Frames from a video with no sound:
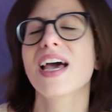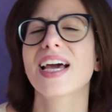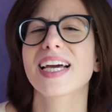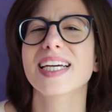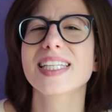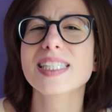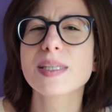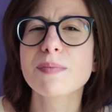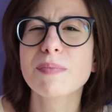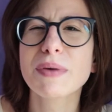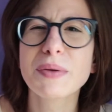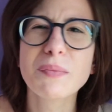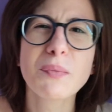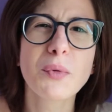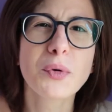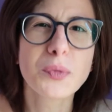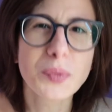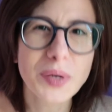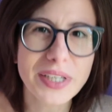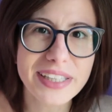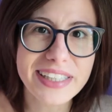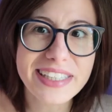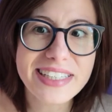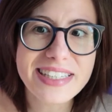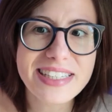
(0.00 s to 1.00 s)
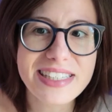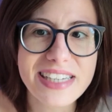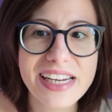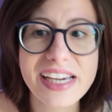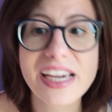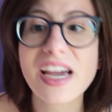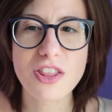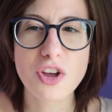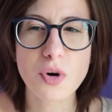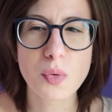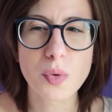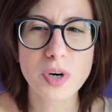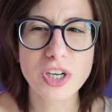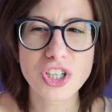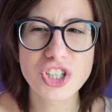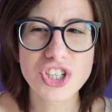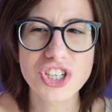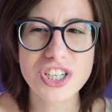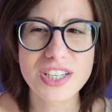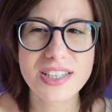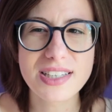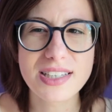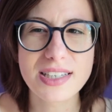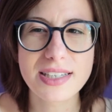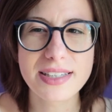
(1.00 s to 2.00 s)
It's a bit more realistic. There were
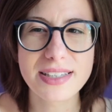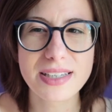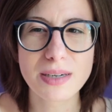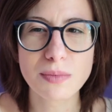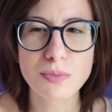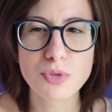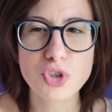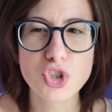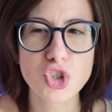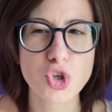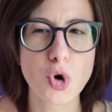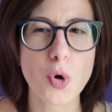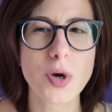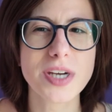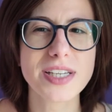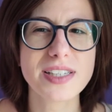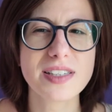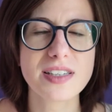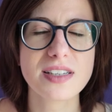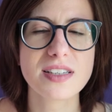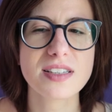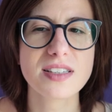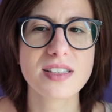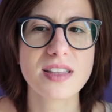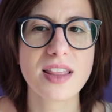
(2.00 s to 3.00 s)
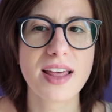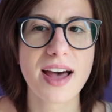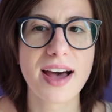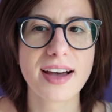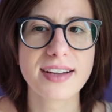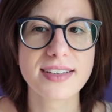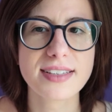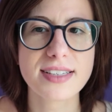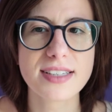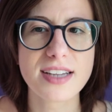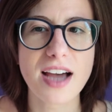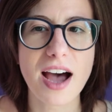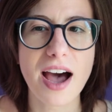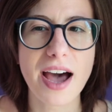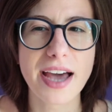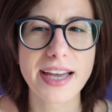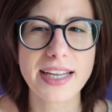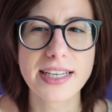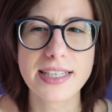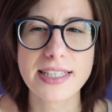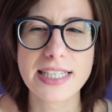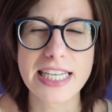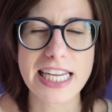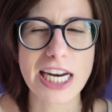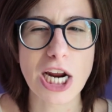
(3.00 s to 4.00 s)
just some choices that I
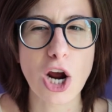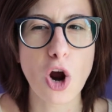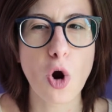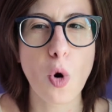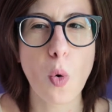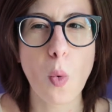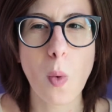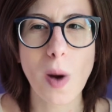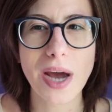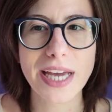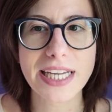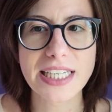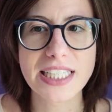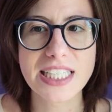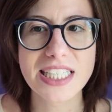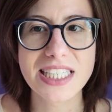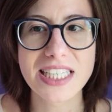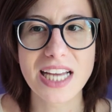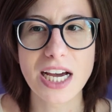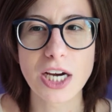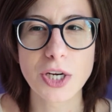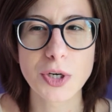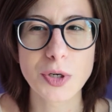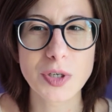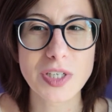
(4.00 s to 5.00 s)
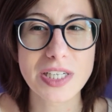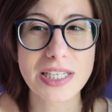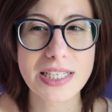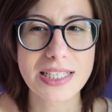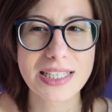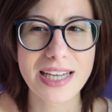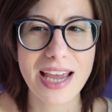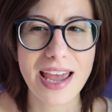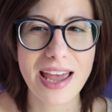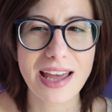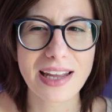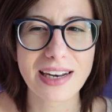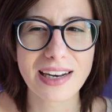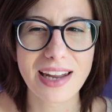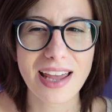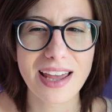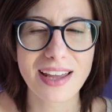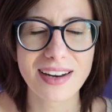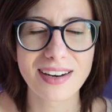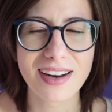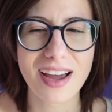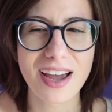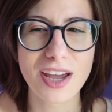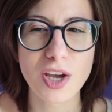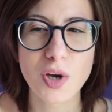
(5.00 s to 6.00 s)
didn't quite understand
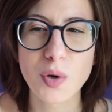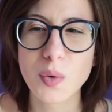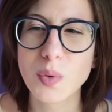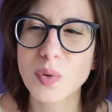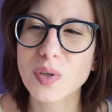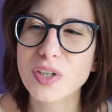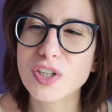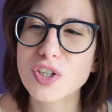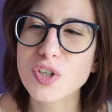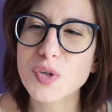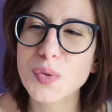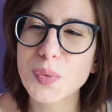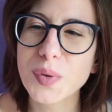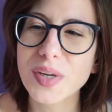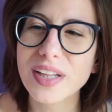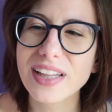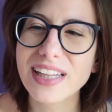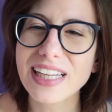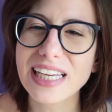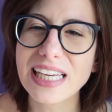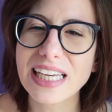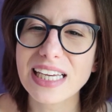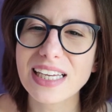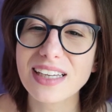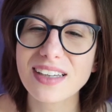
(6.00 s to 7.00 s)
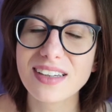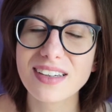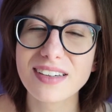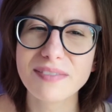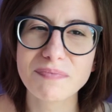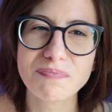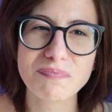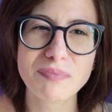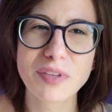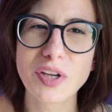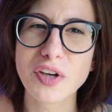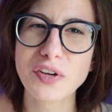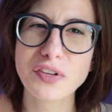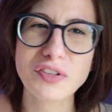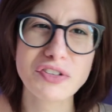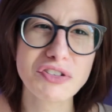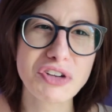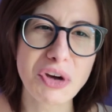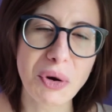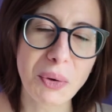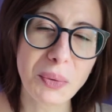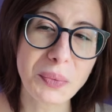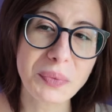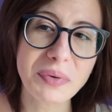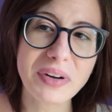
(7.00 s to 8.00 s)
and I couldn't really
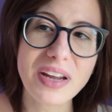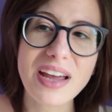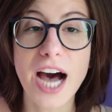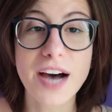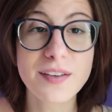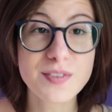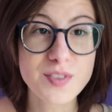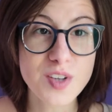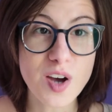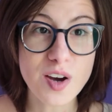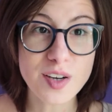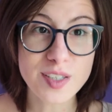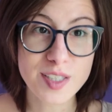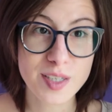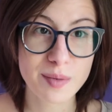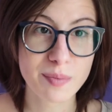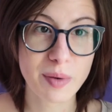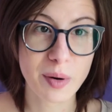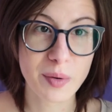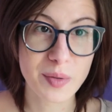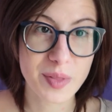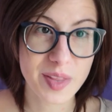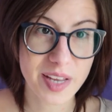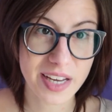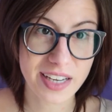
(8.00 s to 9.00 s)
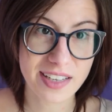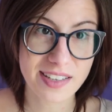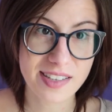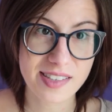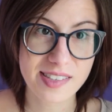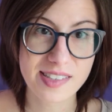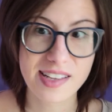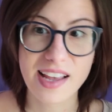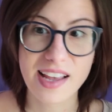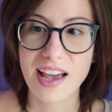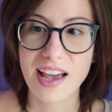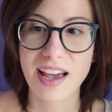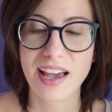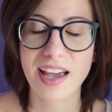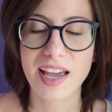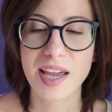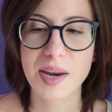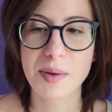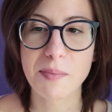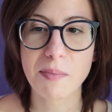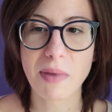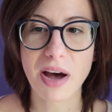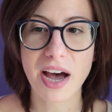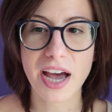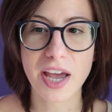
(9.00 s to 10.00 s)
condone. I've talked about this
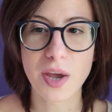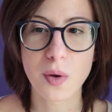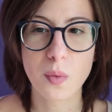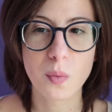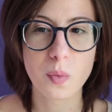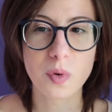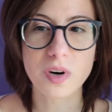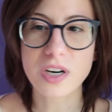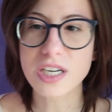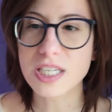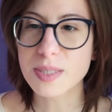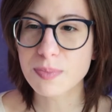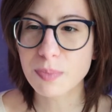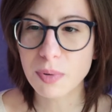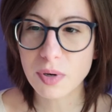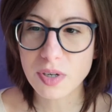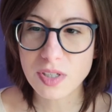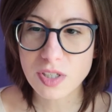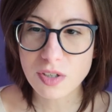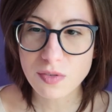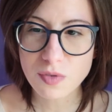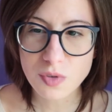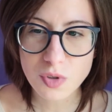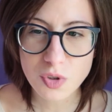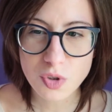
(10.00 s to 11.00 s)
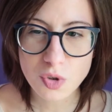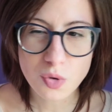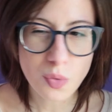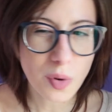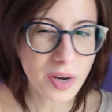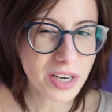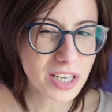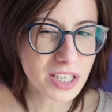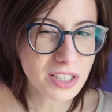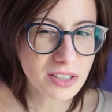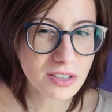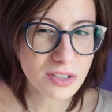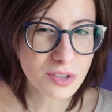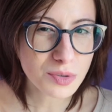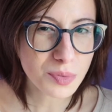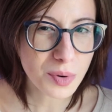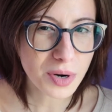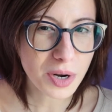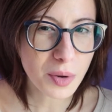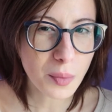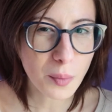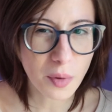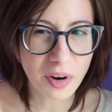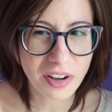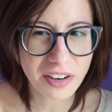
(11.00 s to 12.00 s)
in my worst books of
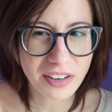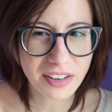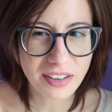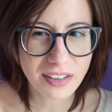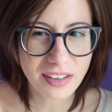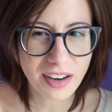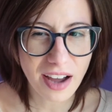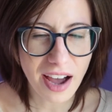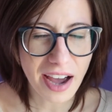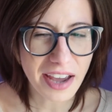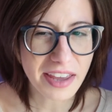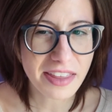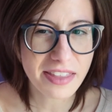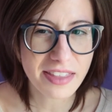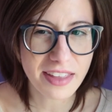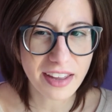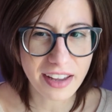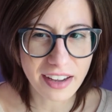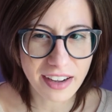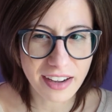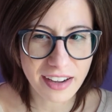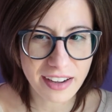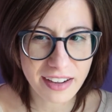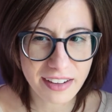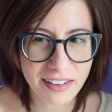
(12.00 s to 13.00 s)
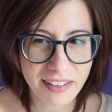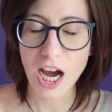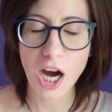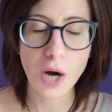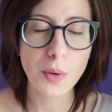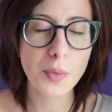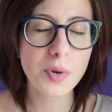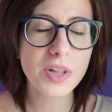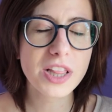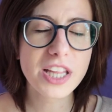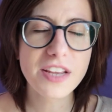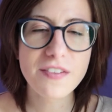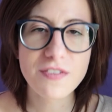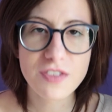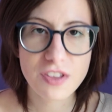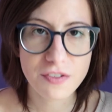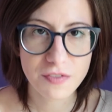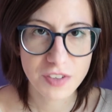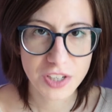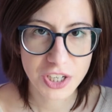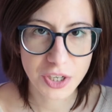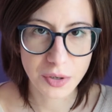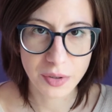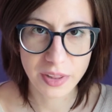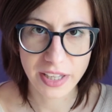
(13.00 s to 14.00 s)
2021, I think. I will leave the
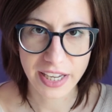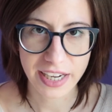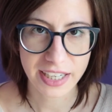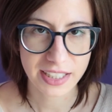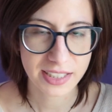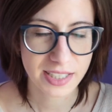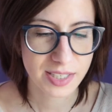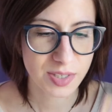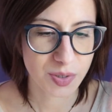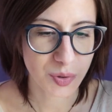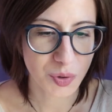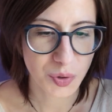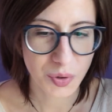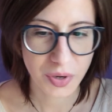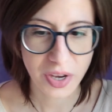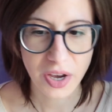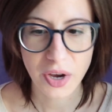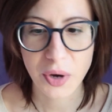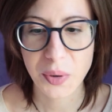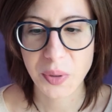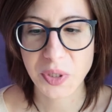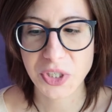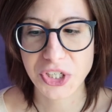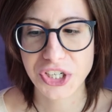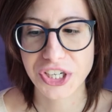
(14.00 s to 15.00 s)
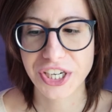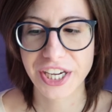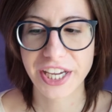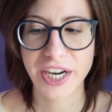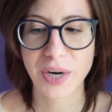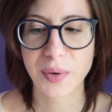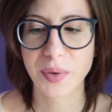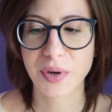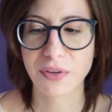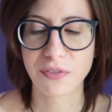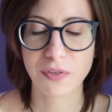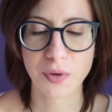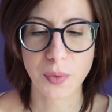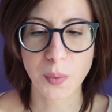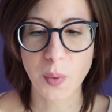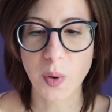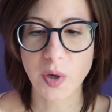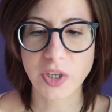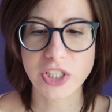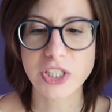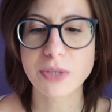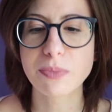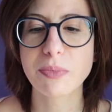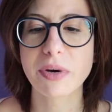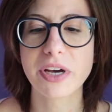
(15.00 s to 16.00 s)
video linked so you can go and check it out if you
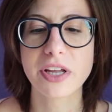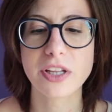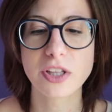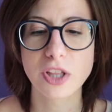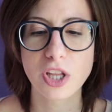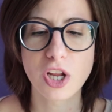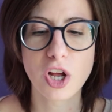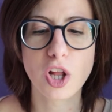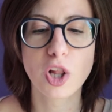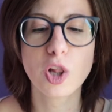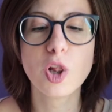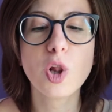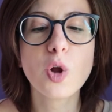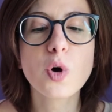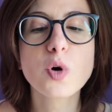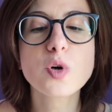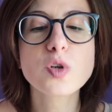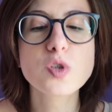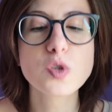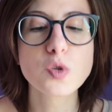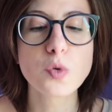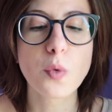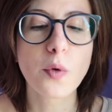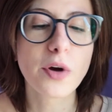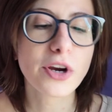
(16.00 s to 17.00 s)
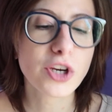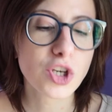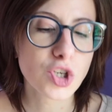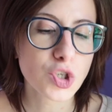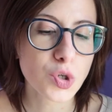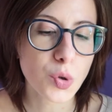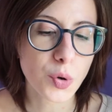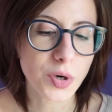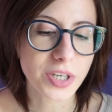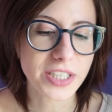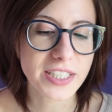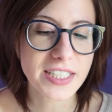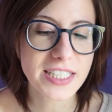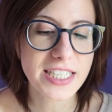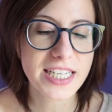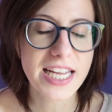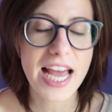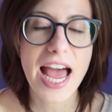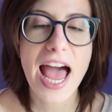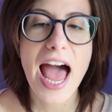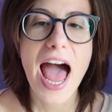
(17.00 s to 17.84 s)
want, but long story short,